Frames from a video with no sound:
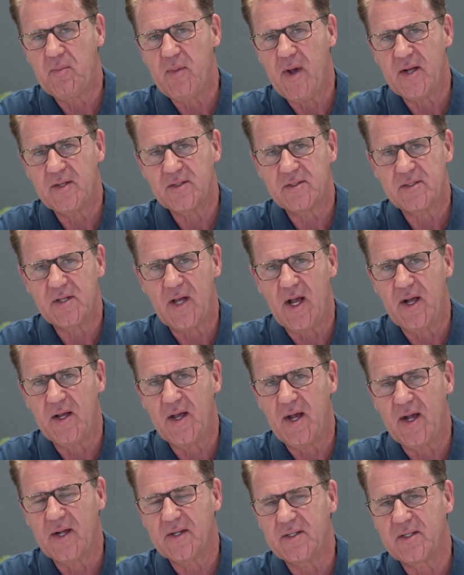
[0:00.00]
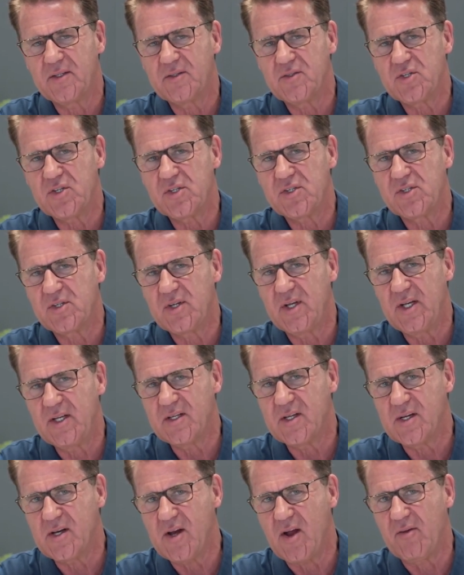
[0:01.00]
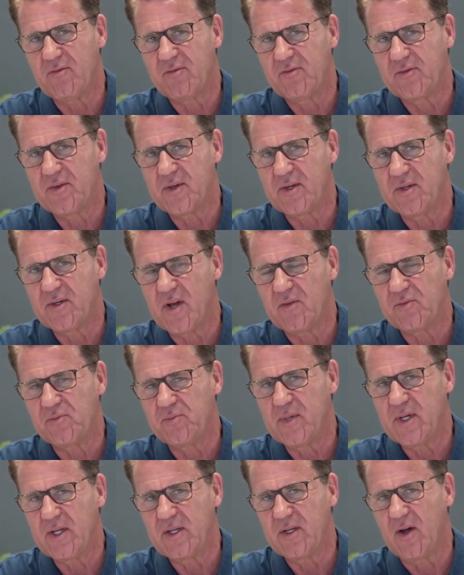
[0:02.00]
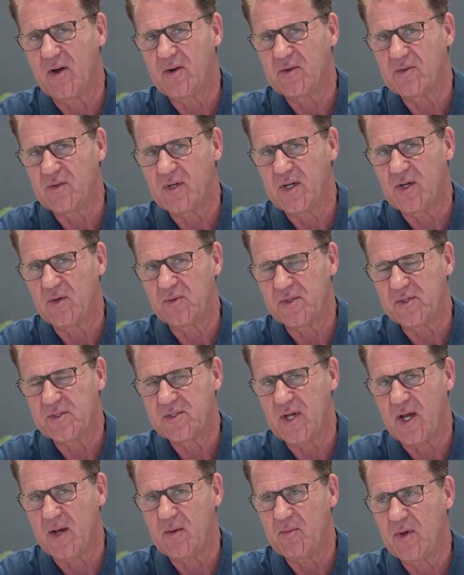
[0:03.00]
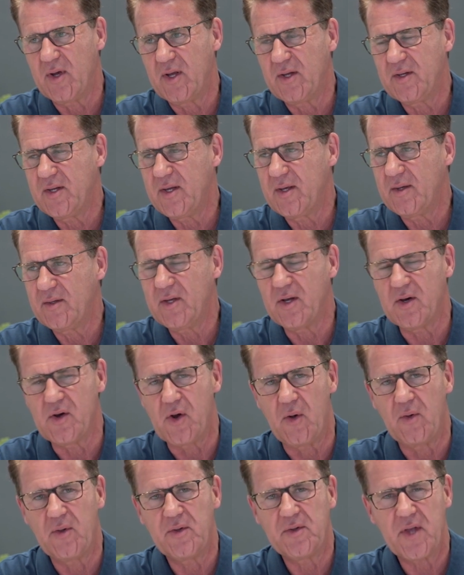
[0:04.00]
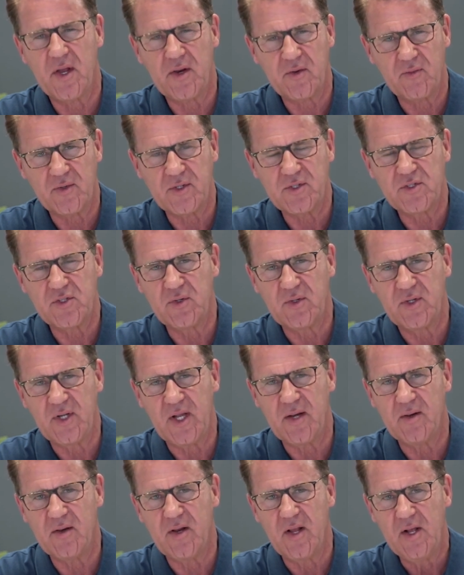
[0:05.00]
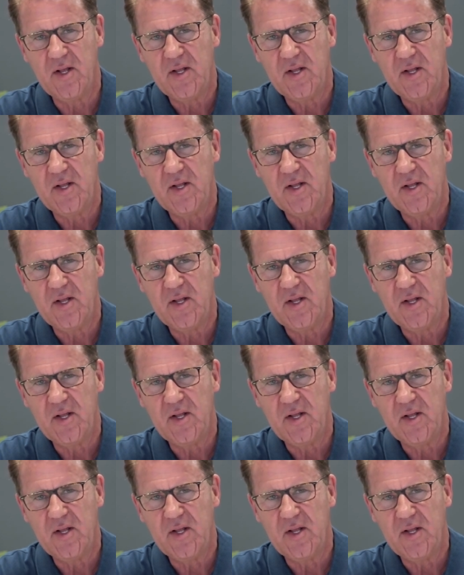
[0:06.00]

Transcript: but I can just eat enough to not be hungry all the time. In other words, you can